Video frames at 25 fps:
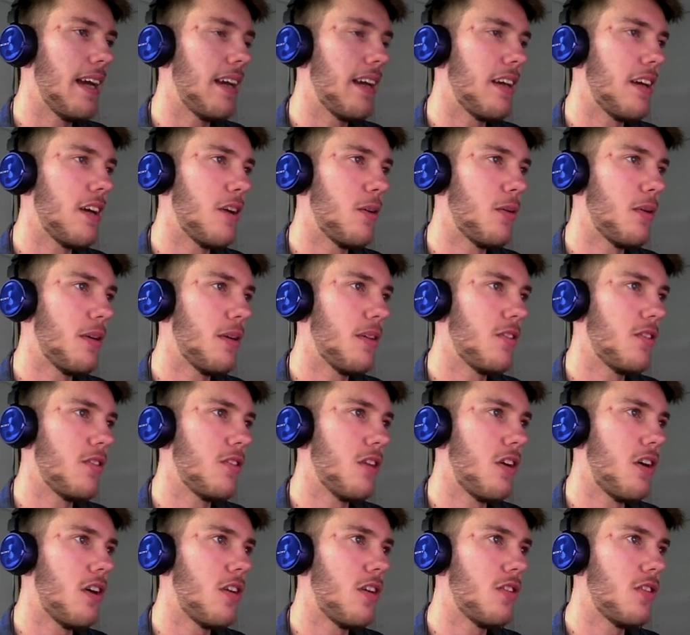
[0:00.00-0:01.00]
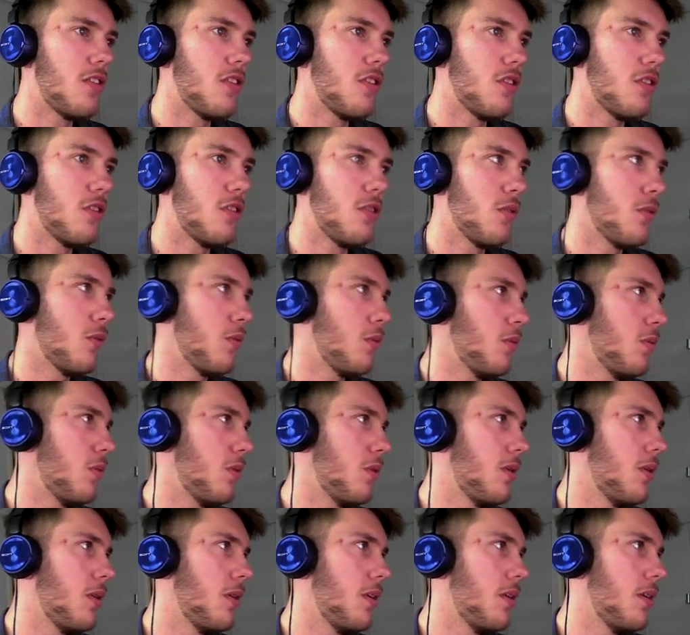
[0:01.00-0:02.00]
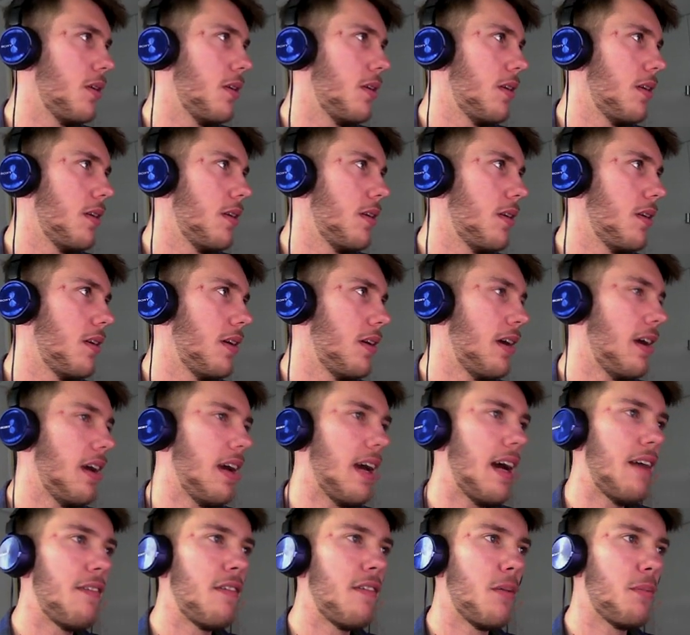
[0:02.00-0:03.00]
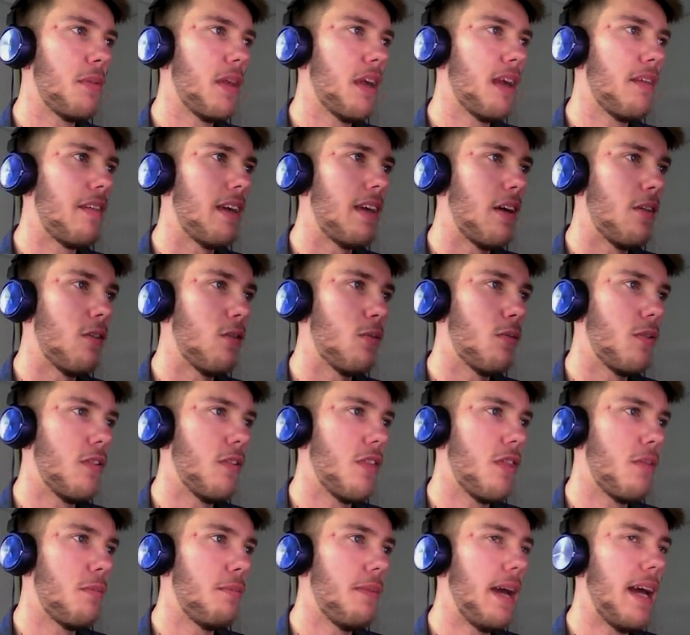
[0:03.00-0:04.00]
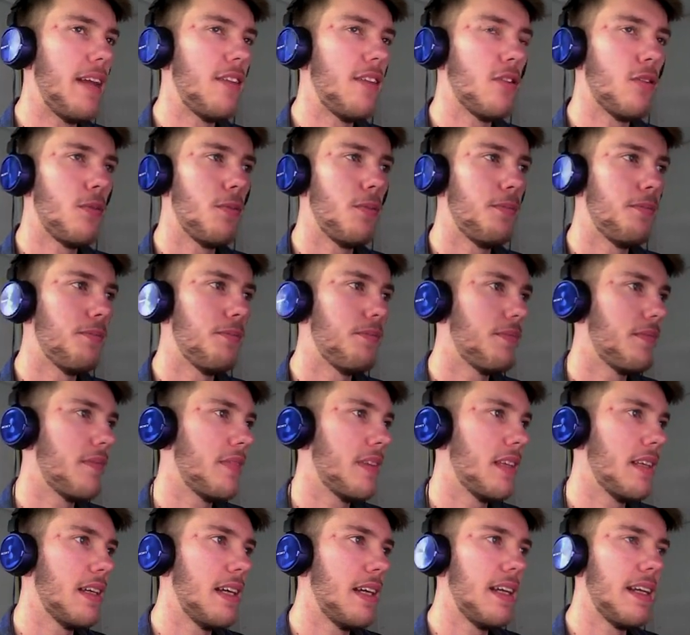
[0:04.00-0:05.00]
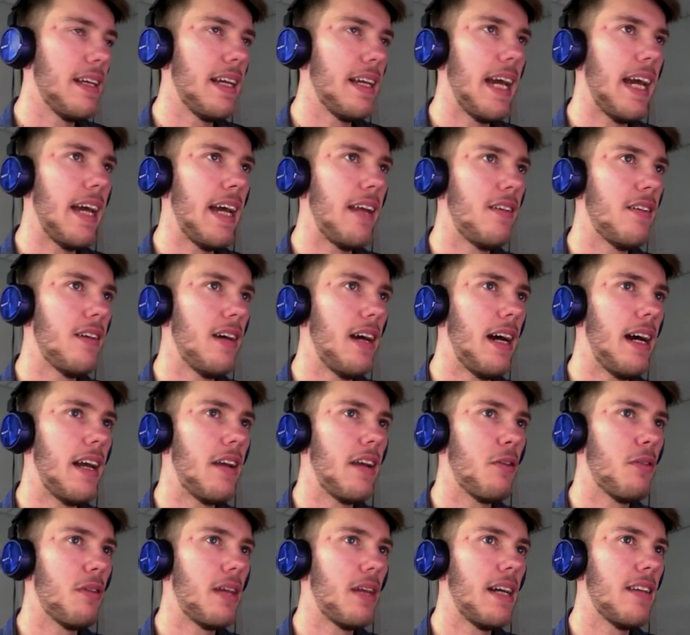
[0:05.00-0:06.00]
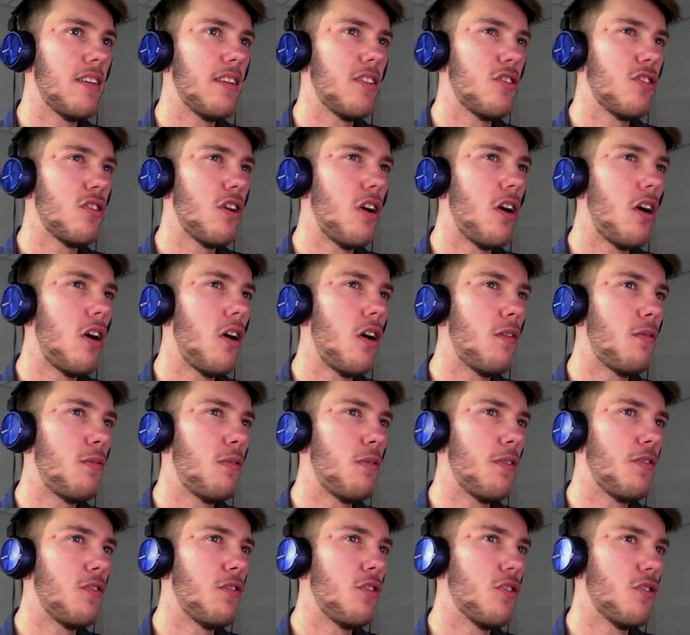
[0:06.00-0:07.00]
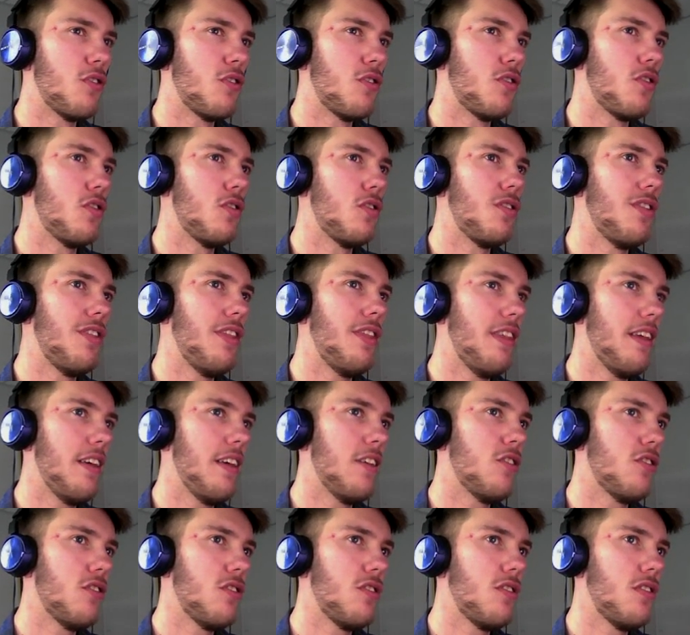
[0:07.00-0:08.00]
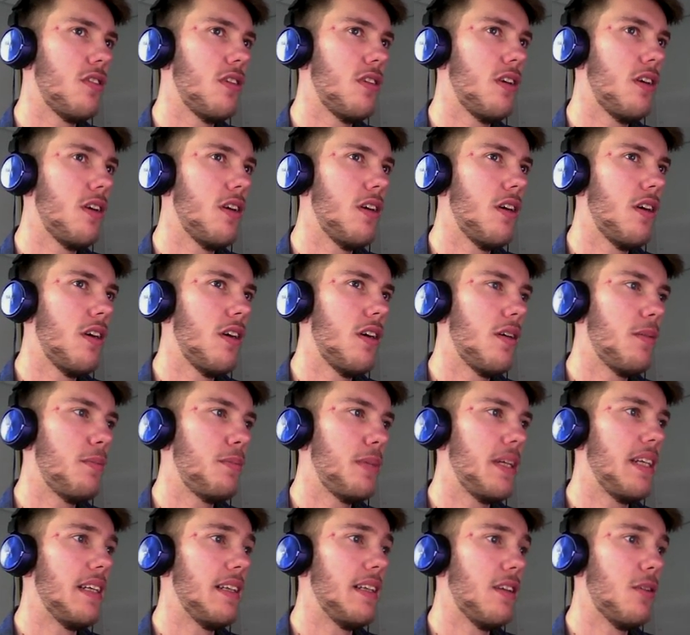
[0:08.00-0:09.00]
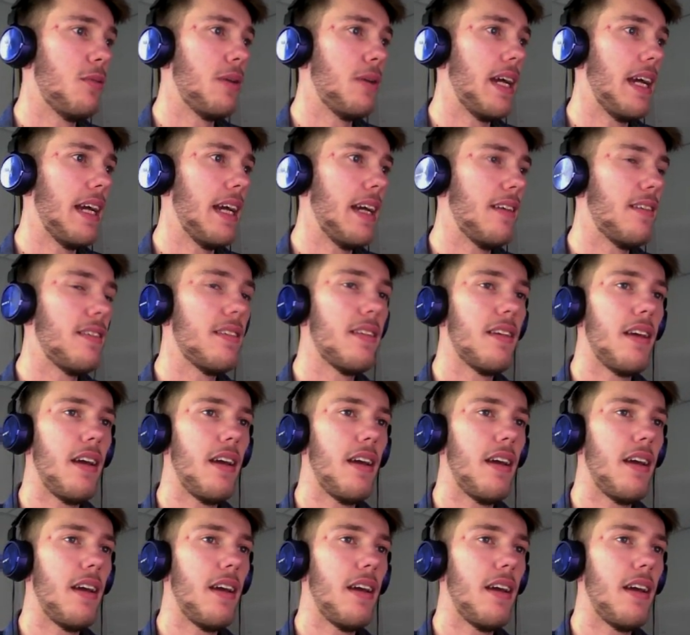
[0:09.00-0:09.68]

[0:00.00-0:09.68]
go and start to having a play around with the metal. And again, I don't like to start off with just this being the way it is.